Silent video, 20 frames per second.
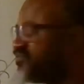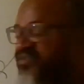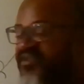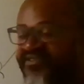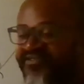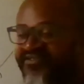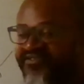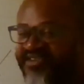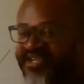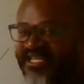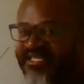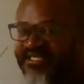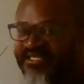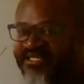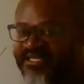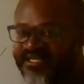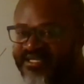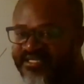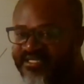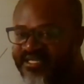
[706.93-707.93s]

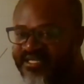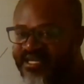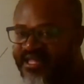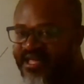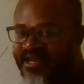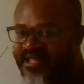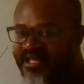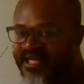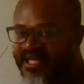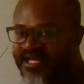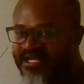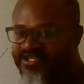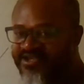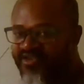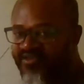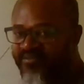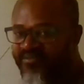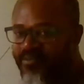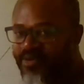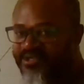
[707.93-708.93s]
15z, this is an indication
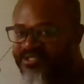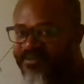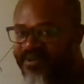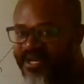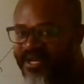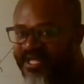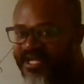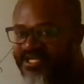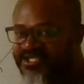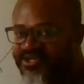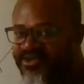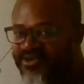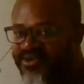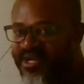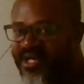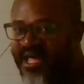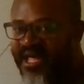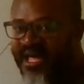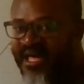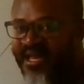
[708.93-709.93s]
of multiplication.
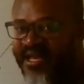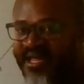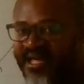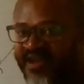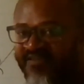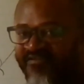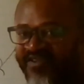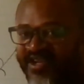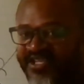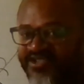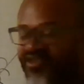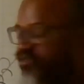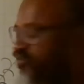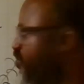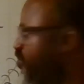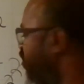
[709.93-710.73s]
The inverse of